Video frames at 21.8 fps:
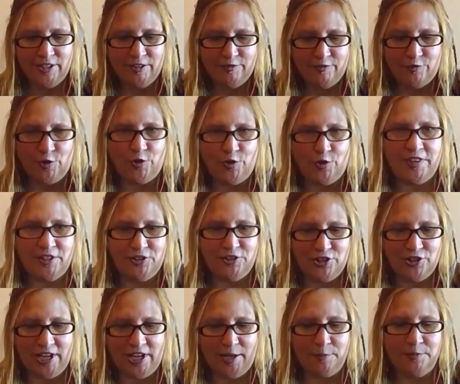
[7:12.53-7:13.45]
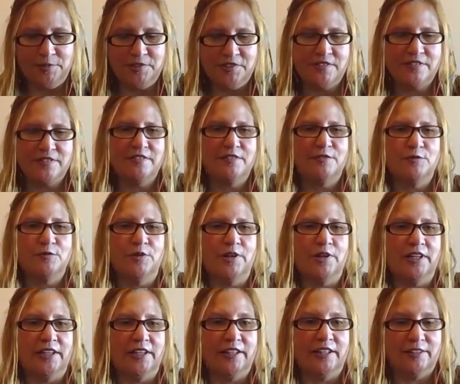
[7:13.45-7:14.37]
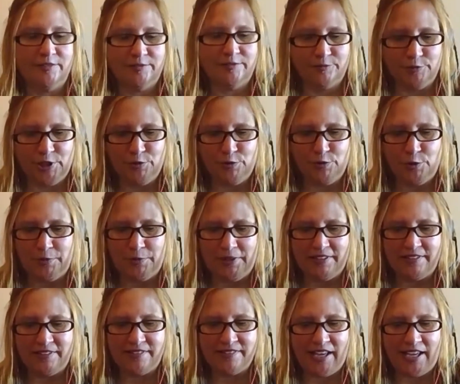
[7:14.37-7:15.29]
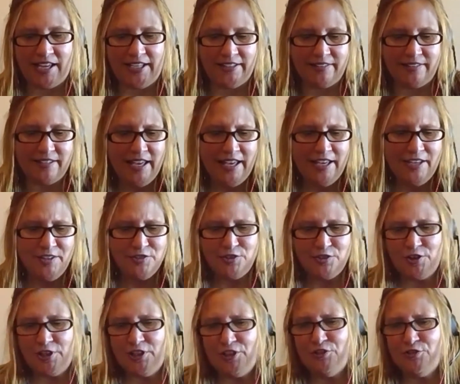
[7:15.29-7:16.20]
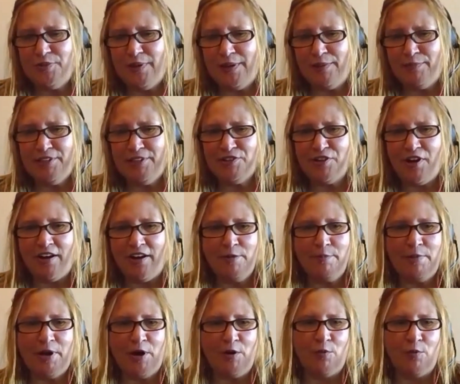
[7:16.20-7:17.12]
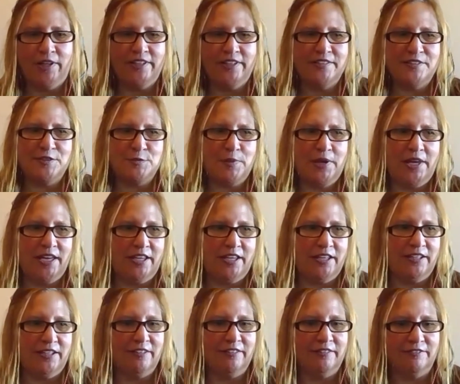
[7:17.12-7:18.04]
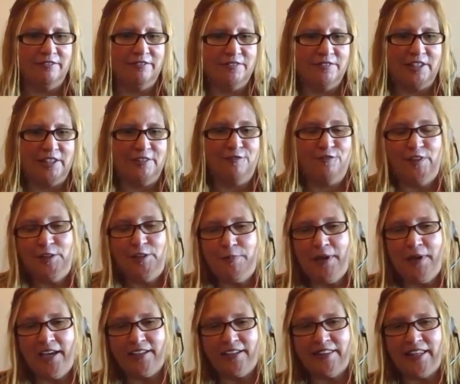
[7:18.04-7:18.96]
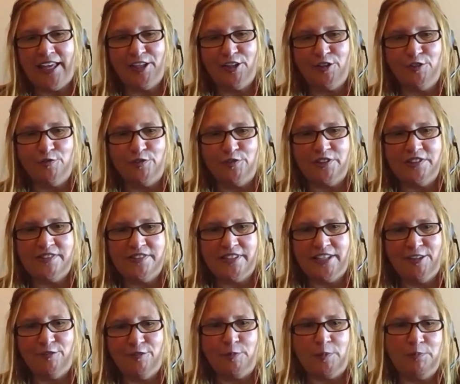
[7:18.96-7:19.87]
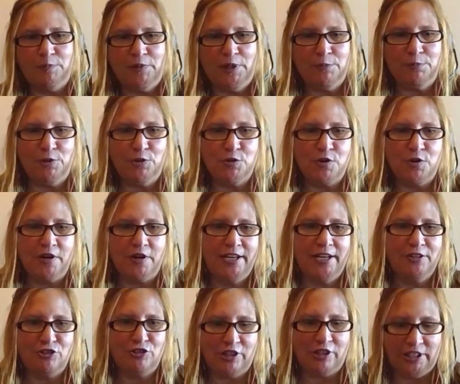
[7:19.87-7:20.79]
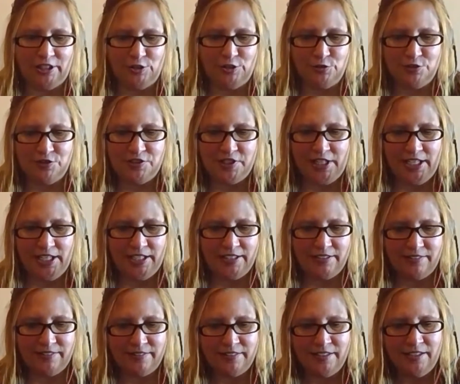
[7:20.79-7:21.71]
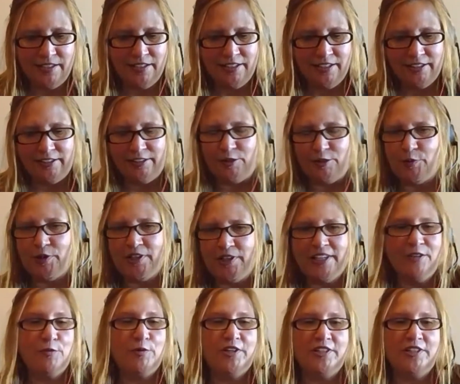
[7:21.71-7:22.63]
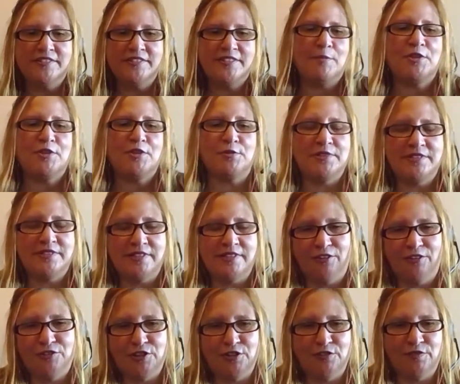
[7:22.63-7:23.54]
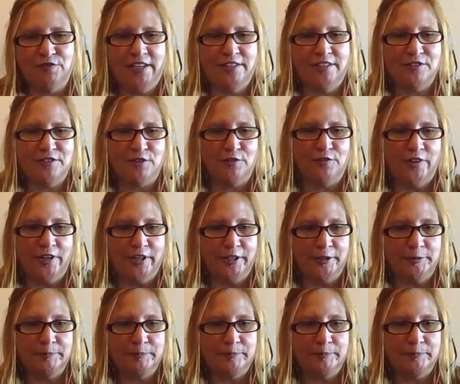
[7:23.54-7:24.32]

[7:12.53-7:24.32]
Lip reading: For the jobs recruitment site. So can you maybe talk about what has been the feedback that you've received from people who are actually using it? What are some of the results you've had so far?